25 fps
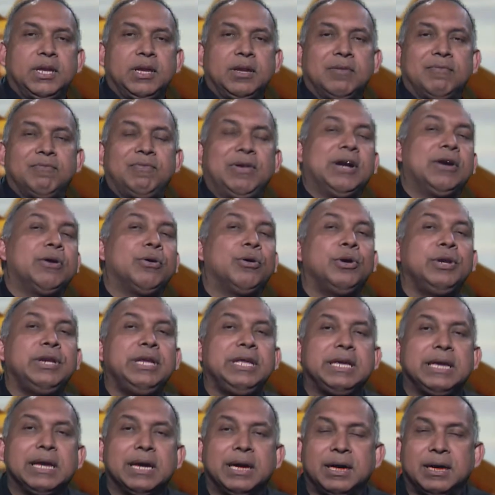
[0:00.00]

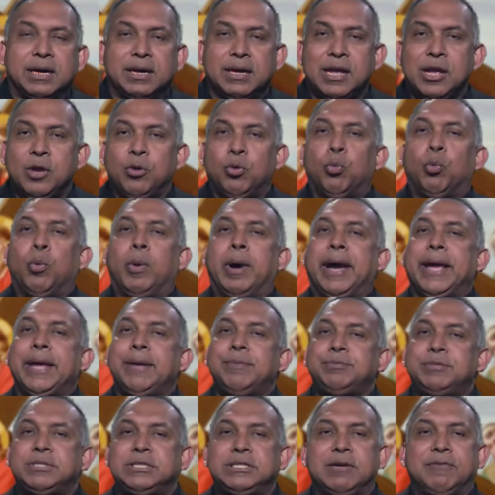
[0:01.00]
Veronica
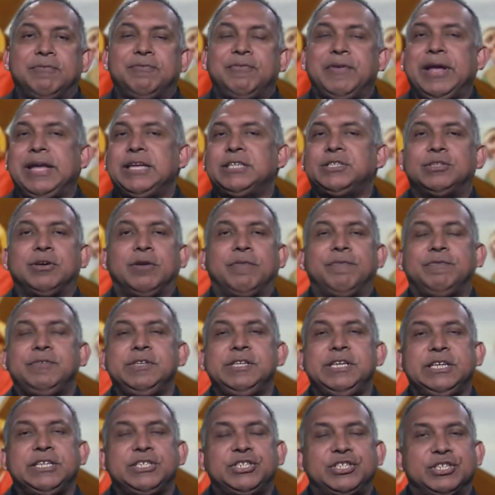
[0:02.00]
wipes the face of
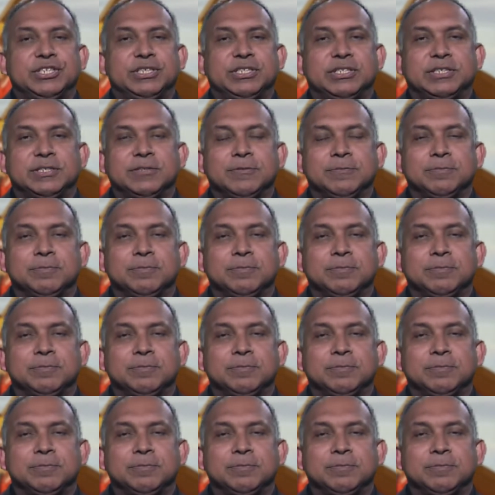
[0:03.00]
Jesus.